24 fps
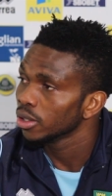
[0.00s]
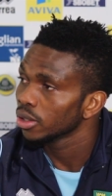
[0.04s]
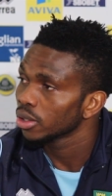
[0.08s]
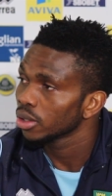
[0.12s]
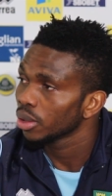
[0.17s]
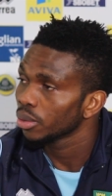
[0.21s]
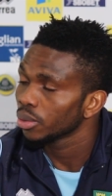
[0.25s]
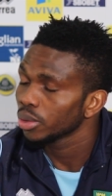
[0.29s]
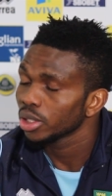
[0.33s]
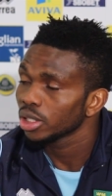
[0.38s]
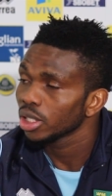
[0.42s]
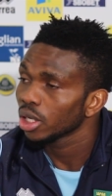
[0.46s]

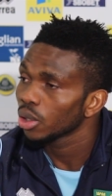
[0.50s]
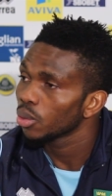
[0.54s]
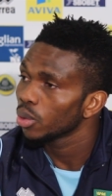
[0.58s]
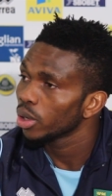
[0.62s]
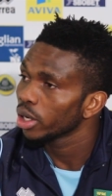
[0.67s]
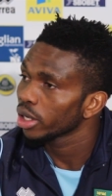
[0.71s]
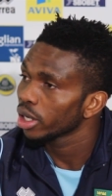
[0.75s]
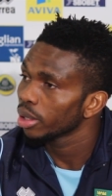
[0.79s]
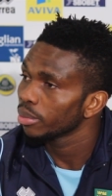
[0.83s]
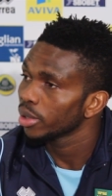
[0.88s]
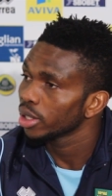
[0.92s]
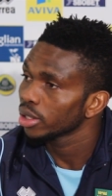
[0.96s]
So we take
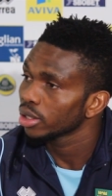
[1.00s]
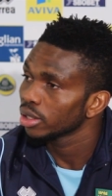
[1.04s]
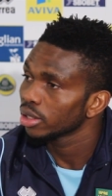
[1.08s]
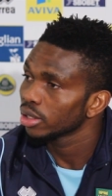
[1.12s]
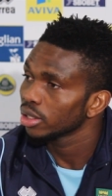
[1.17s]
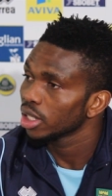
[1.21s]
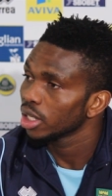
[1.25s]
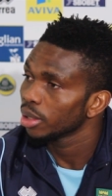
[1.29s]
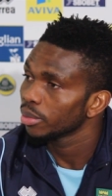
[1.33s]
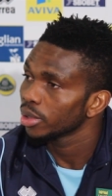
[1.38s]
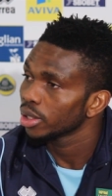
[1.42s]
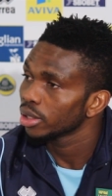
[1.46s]
one game at a
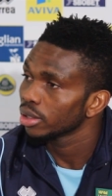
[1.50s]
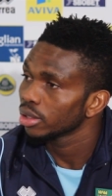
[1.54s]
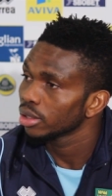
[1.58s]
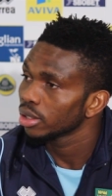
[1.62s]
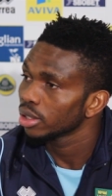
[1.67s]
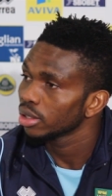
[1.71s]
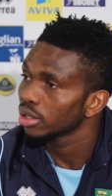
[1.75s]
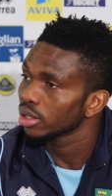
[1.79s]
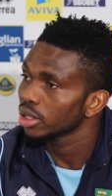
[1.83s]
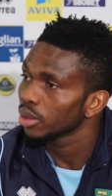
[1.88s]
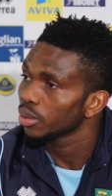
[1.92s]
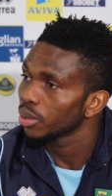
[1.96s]
time and,
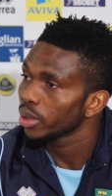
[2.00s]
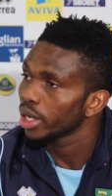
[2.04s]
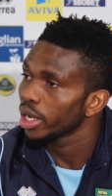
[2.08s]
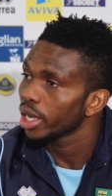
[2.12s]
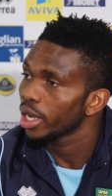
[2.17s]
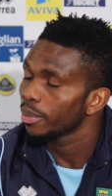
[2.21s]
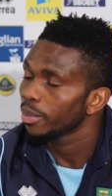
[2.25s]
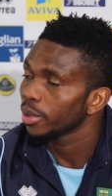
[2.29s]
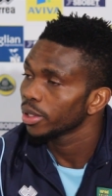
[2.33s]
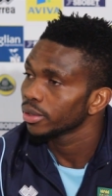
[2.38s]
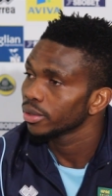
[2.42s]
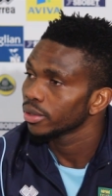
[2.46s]
and see what
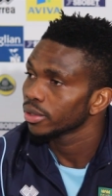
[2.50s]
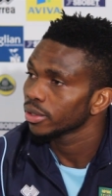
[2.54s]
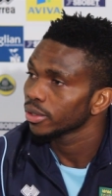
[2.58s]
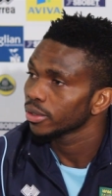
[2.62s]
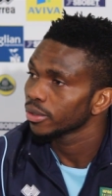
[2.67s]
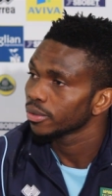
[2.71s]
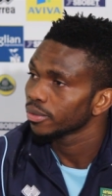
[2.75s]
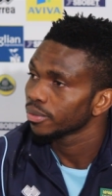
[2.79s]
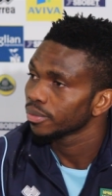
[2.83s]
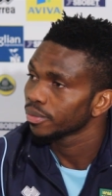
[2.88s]
happens.